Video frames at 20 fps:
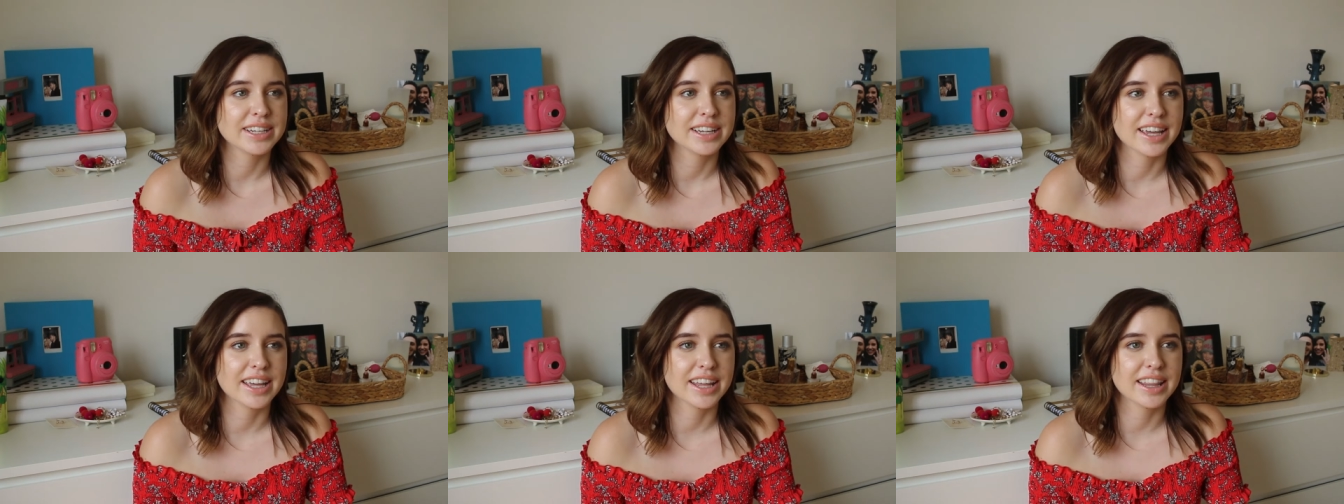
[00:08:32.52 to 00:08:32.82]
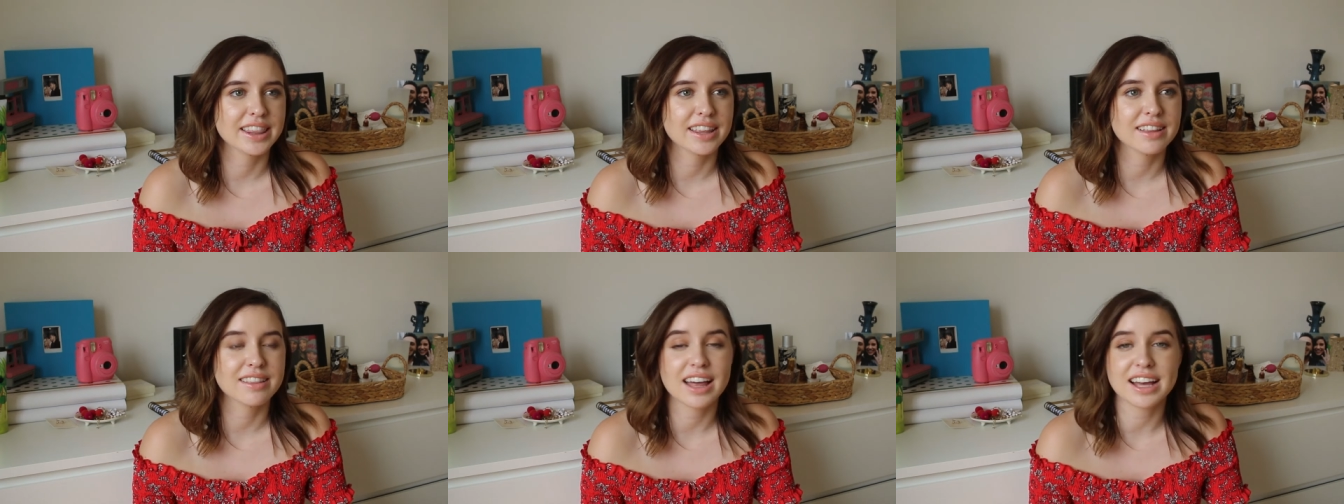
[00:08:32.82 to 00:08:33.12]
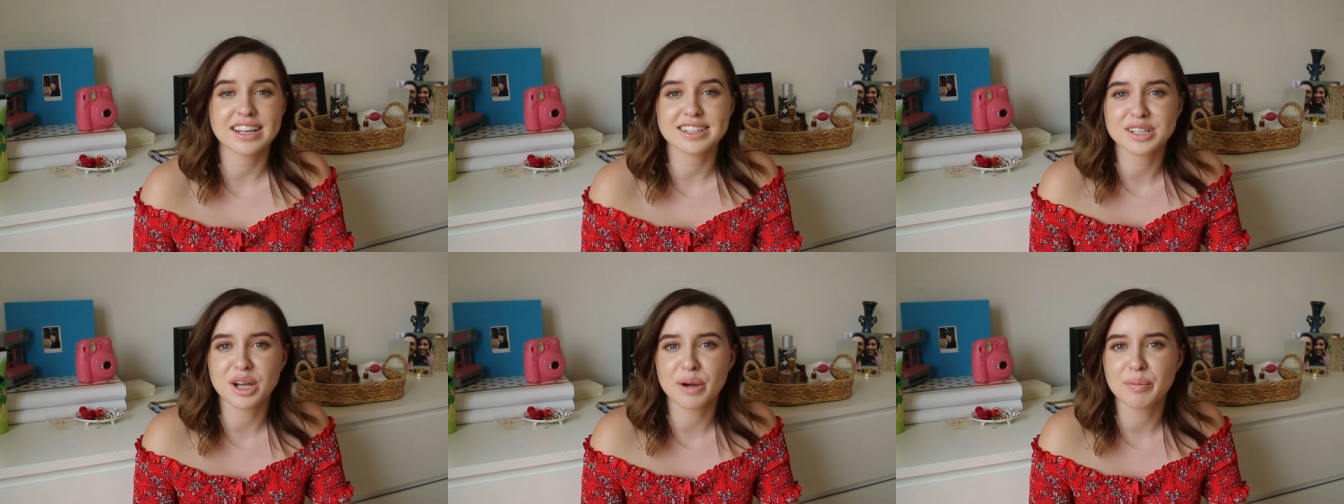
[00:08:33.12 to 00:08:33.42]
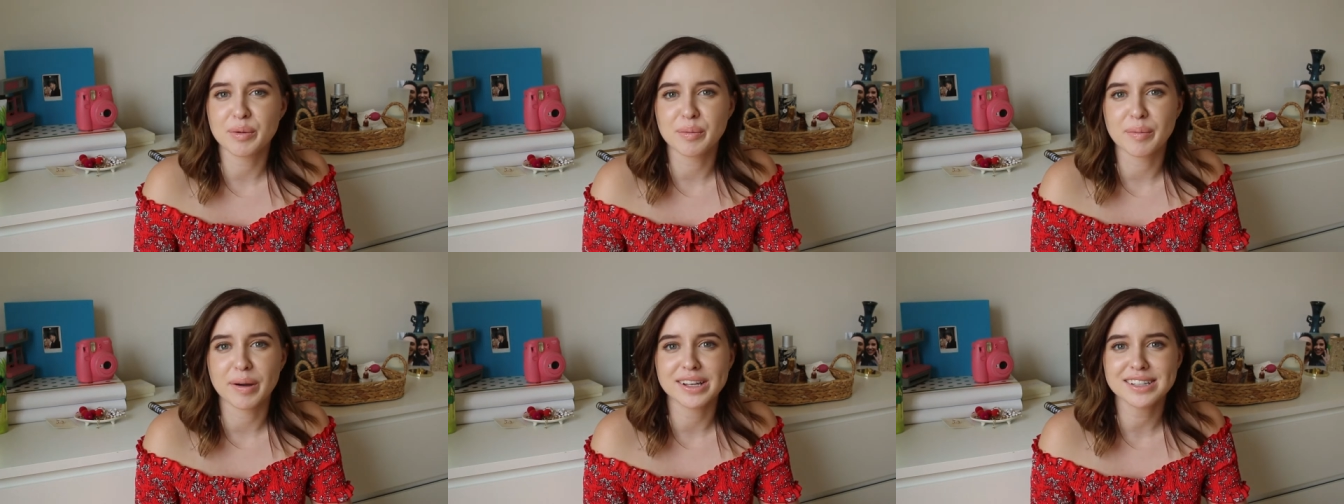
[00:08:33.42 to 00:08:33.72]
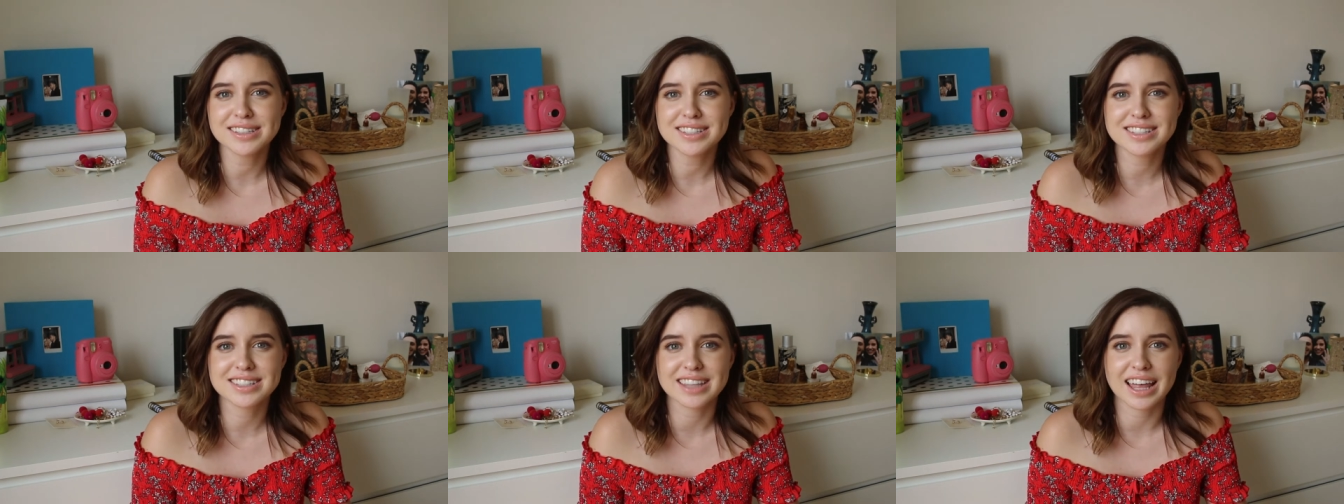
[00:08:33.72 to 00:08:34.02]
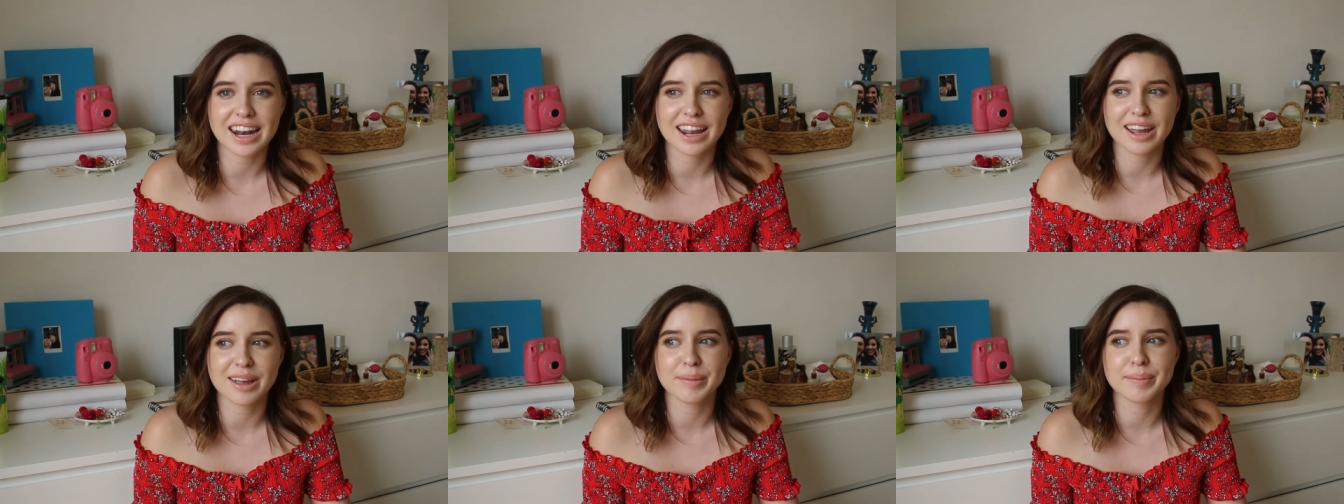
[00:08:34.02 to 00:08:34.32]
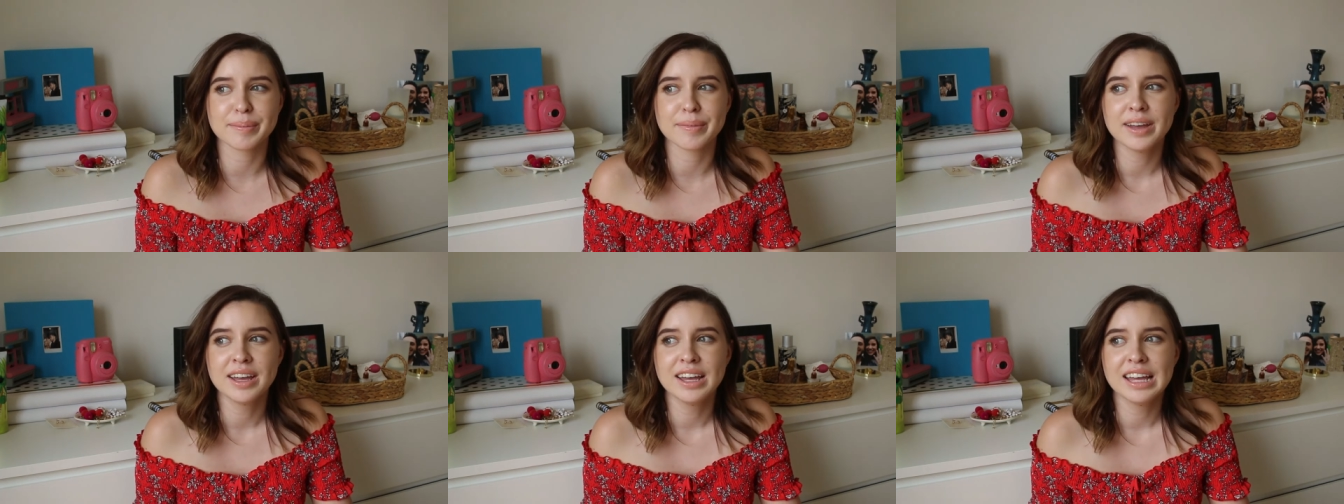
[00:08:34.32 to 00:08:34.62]
in the last couple months that
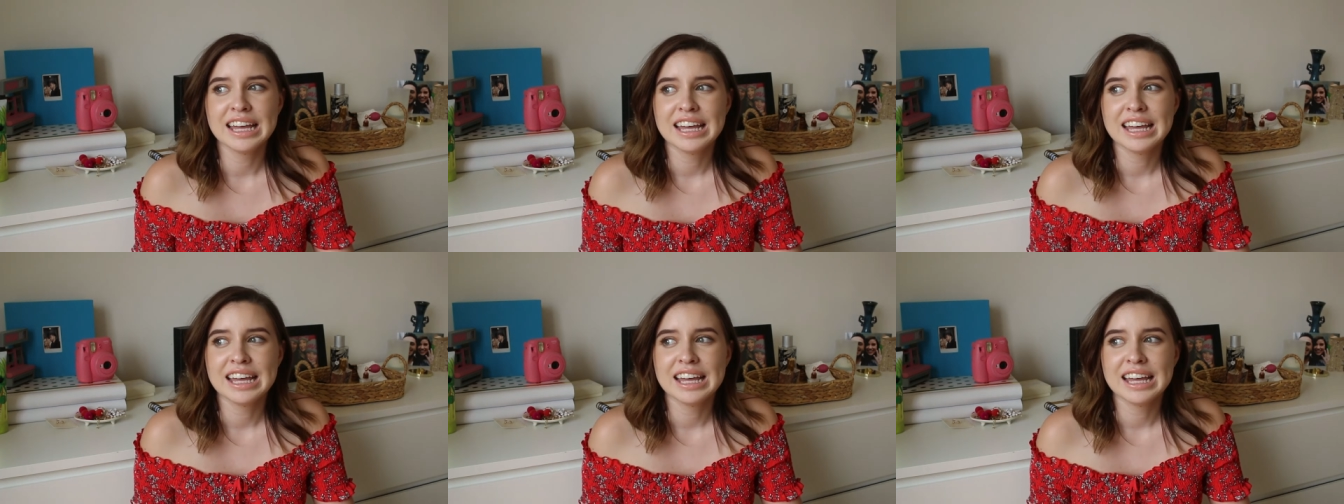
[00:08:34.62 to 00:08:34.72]
I'm